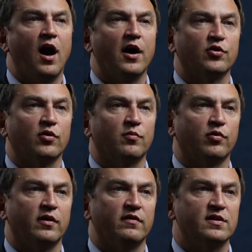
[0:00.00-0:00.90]
under a
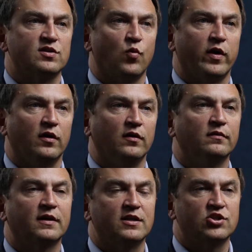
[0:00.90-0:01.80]
previous will
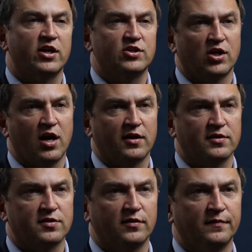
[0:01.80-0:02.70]
can change a
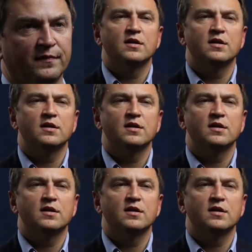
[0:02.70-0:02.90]
codicil.